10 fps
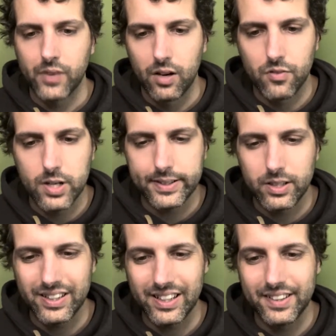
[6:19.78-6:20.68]
1
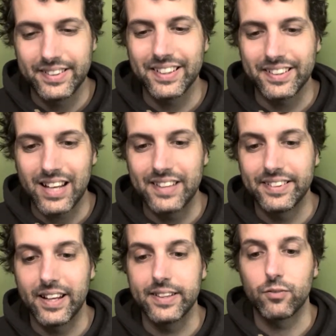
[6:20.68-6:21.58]
Corinthians 6.10
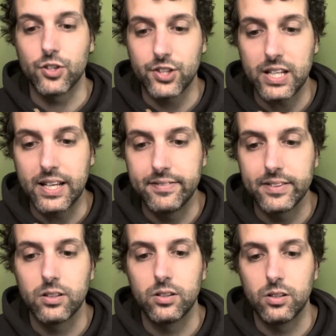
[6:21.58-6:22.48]
says, For thieves,
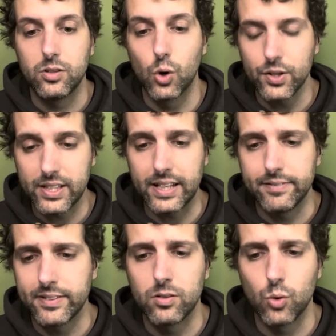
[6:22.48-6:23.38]
nor
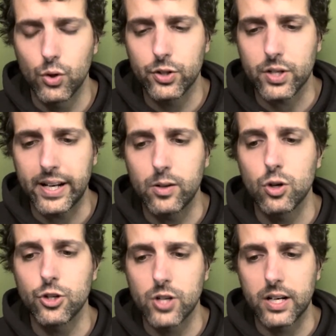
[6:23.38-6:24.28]
thieves, nor the greedy,
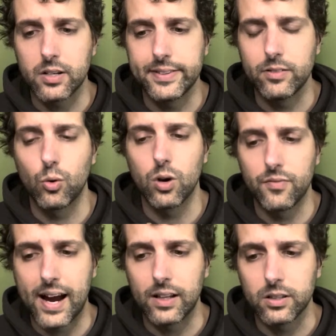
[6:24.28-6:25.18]
nor drunkards, nor
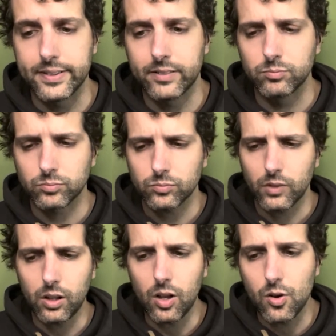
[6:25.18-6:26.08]
revilers,
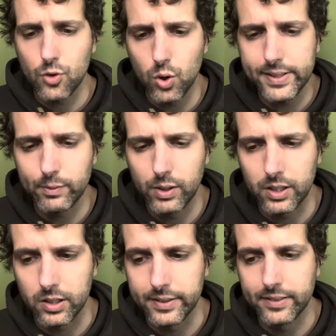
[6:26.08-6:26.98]
nor
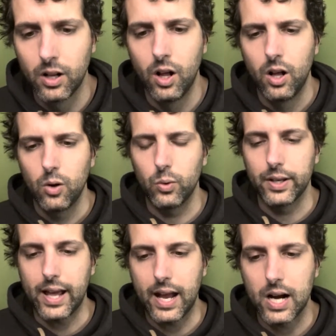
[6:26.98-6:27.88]
swindlers will
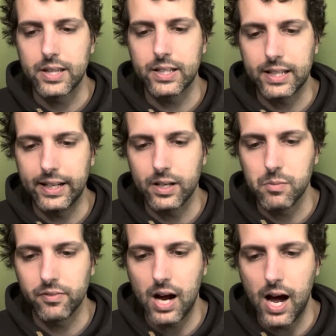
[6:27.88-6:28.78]
inherit the kingdom
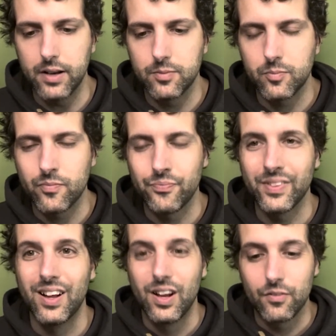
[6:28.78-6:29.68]
of God.
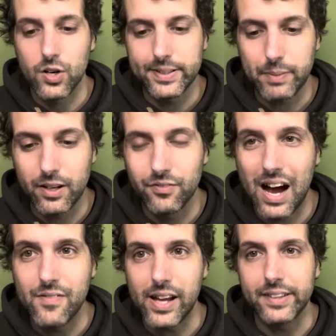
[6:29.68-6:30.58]
1 Peter
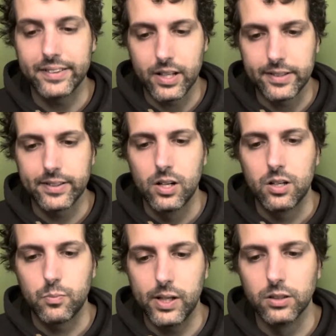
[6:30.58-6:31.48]
5.8 says,
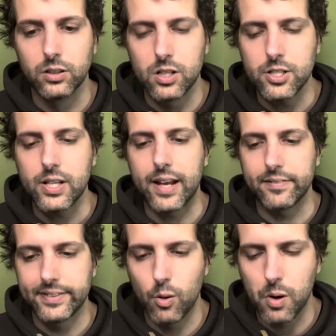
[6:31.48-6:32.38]
Be alert and of
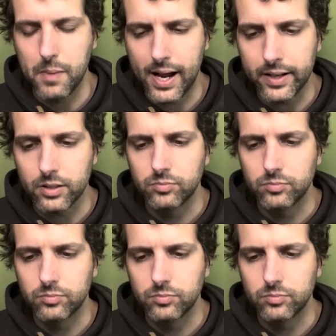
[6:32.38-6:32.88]
sober mind.